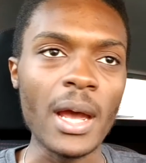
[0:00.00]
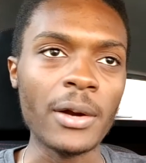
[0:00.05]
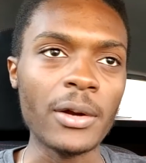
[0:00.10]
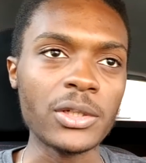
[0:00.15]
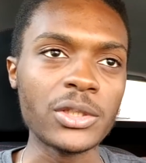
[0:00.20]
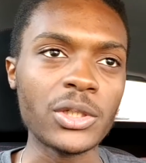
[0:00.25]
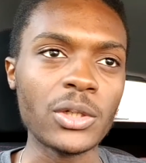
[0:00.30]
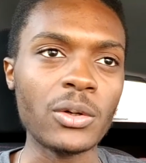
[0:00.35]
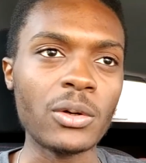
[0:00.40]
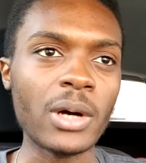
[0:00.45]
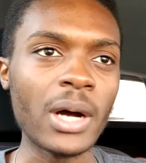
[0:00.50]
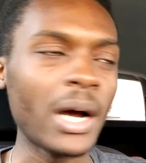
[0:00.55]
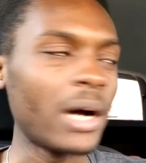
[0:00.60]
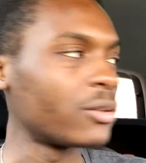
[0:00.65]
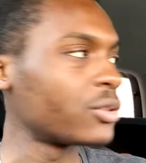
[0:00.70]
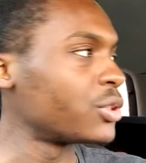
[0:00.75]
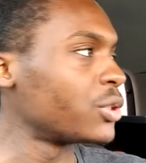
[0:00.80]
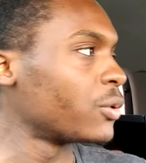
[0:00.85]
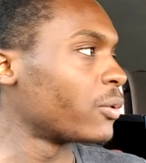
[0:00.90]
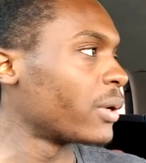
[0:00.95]
and also
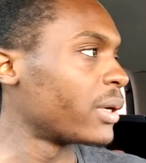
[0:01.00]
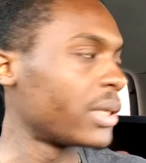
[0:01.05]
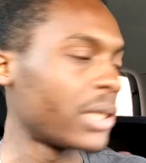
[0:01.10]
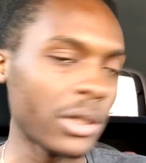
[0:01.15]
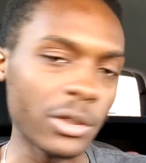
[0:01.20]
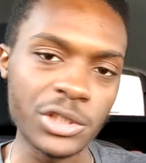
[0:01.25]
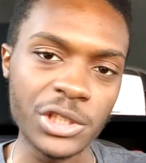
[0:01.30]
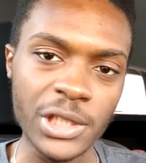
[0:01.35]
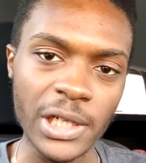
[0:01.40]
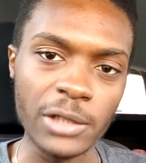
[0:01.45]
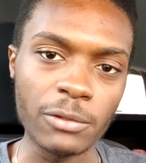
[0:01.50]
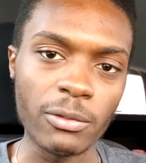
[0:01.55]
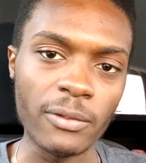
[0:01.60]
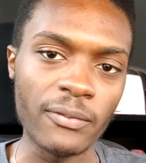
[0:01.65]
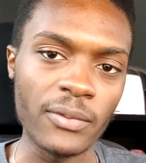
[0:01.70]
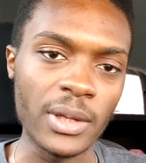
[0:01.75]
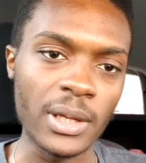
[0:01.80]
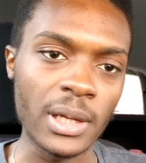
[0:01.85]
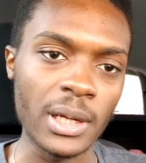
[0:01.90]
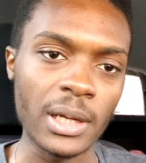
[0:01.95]
how to negotiate
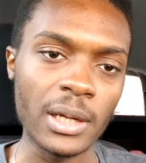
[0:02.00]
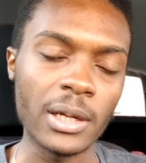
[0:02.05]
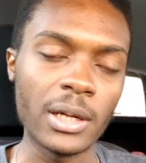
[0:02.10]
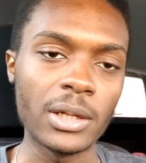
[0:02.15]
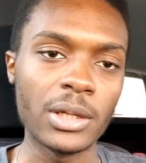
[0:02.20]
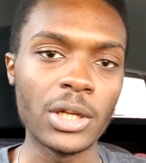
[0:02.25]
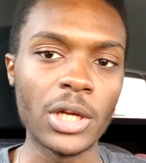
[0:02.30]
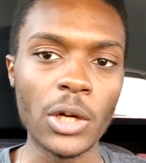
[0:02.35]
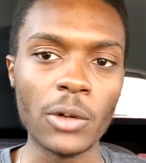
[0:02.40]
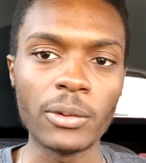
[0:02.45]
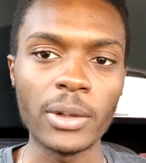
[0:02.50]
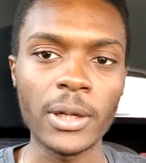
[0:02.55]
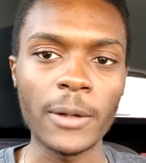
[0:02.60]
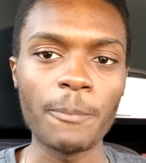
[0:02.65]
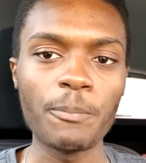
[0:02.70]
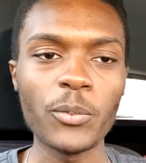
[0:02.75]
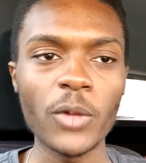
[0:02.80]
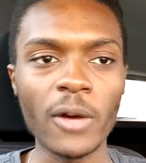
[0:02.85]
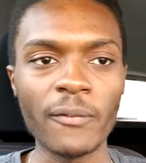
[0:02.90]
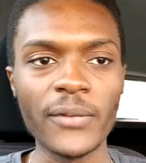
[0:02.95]
with the owner
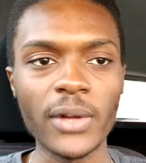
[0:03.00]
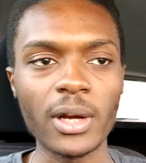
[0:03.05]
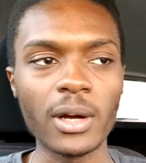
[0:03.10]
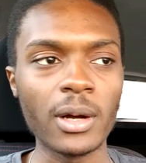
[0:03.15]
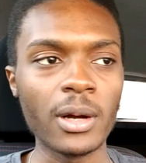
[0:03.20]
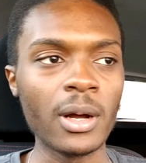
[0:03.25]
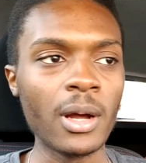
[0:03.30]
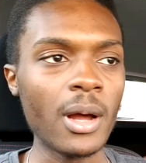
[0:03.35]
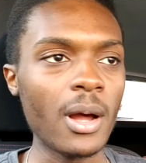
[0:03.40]
of the car.